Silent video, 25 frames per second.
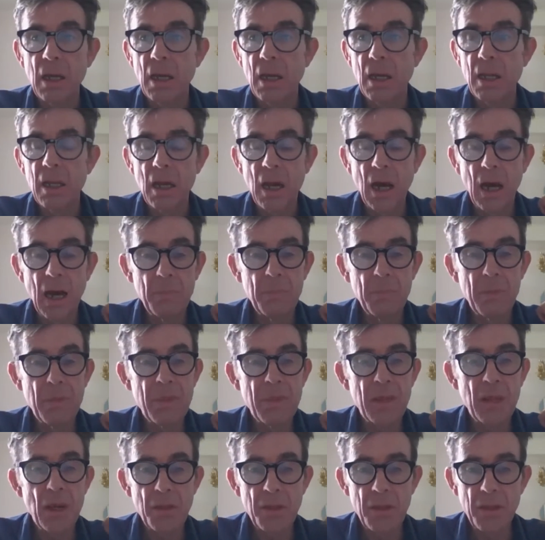The
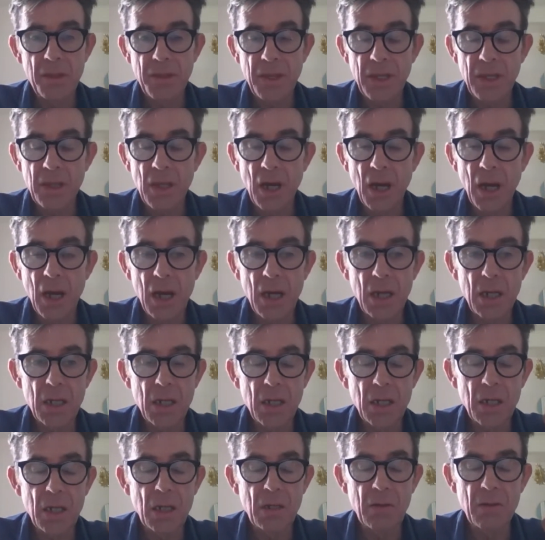other thing that I
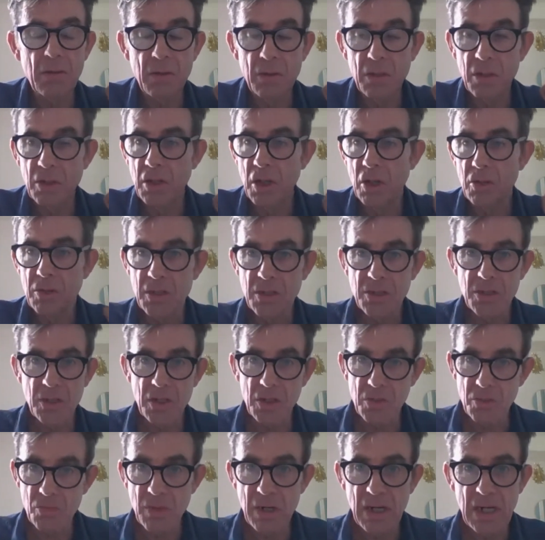noticed that's
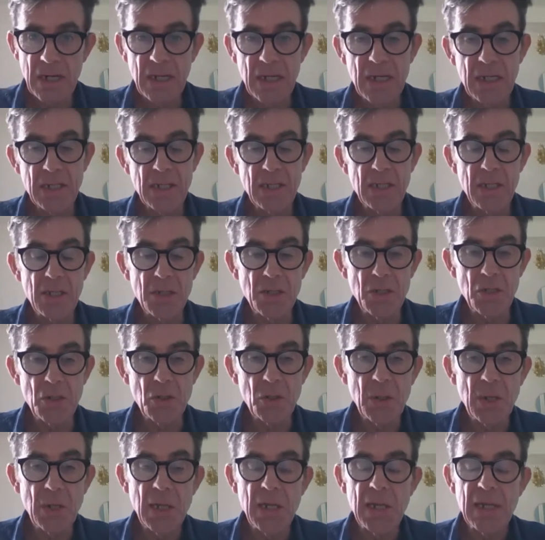really easy to do
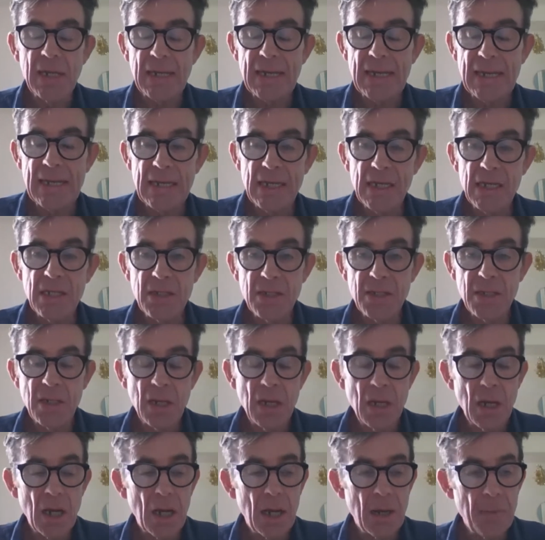is
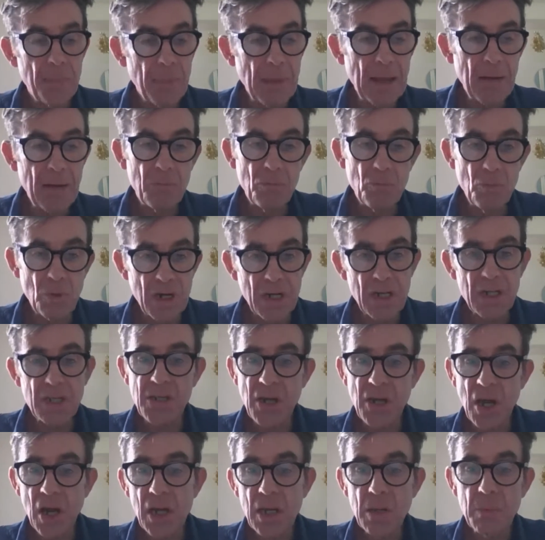
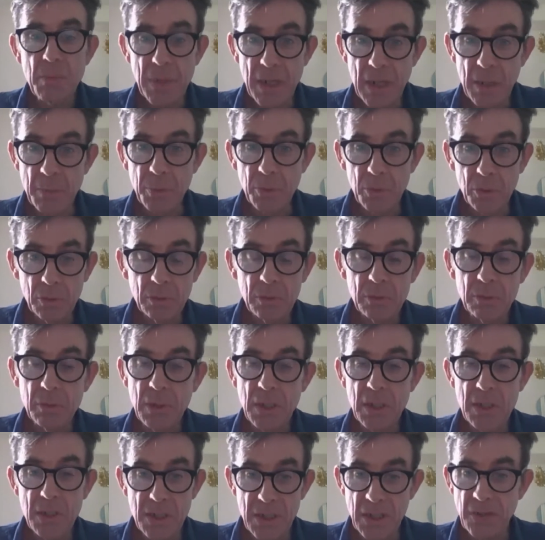reassign people
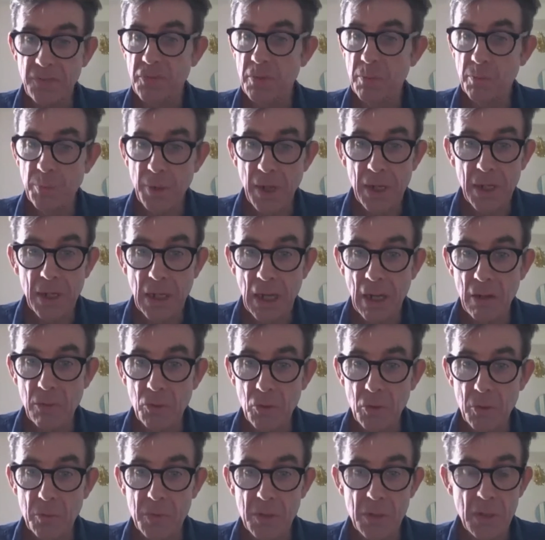into different breakout
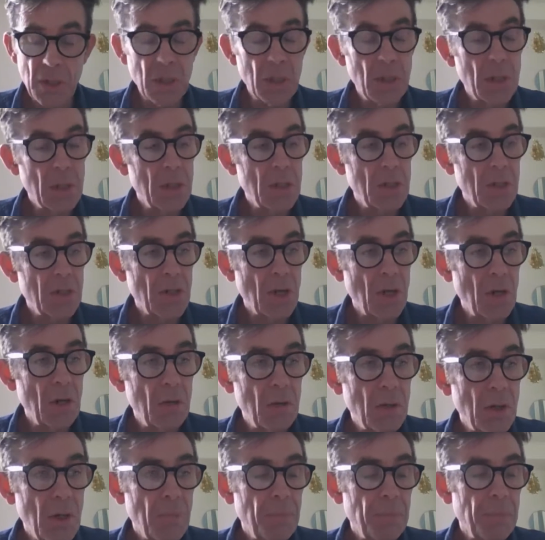rooms. So
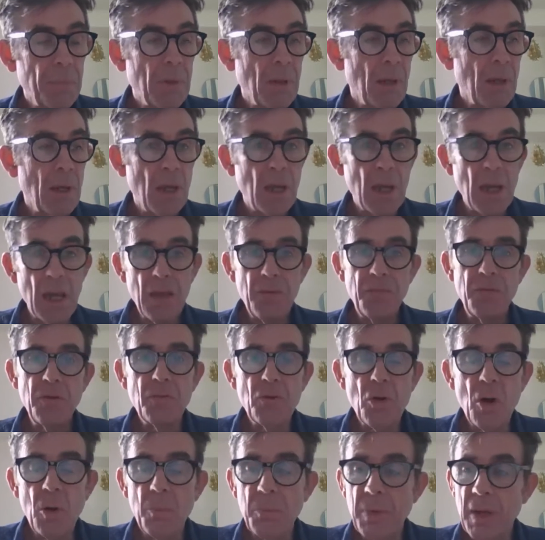if you've
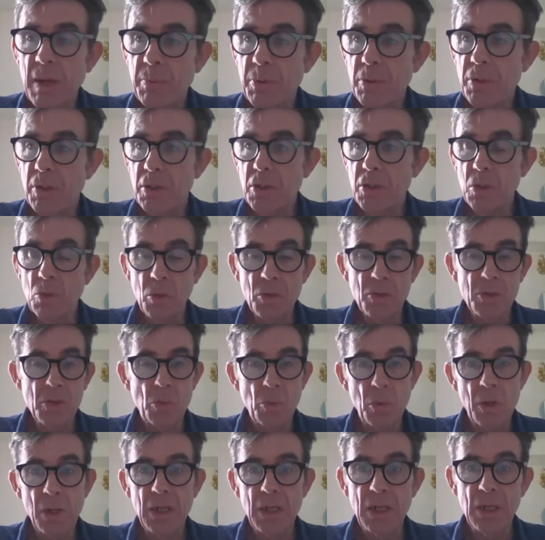got people that you want to
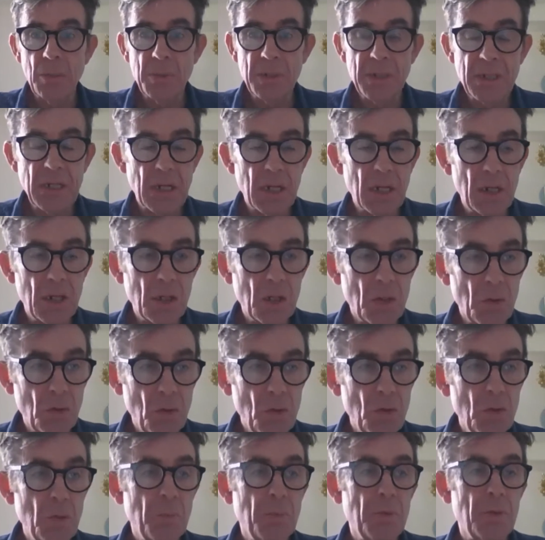work in a particular
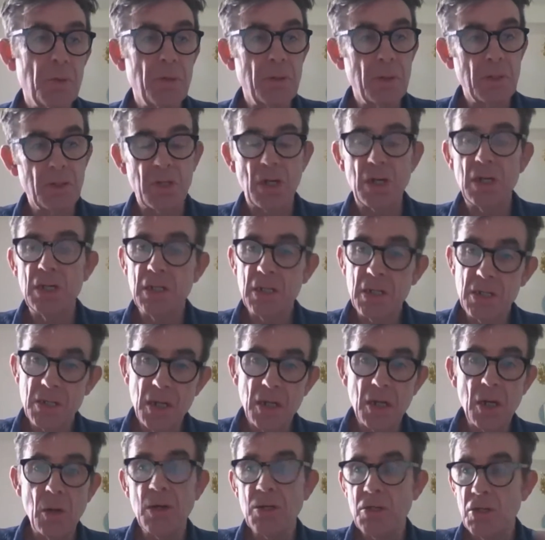group that suddenly decide,
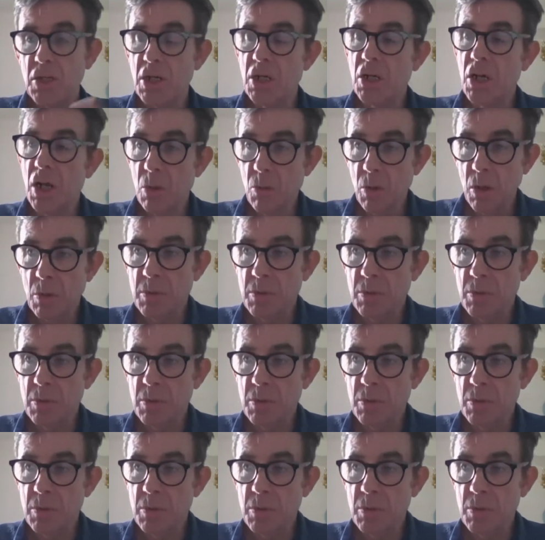oh, actually, can I work with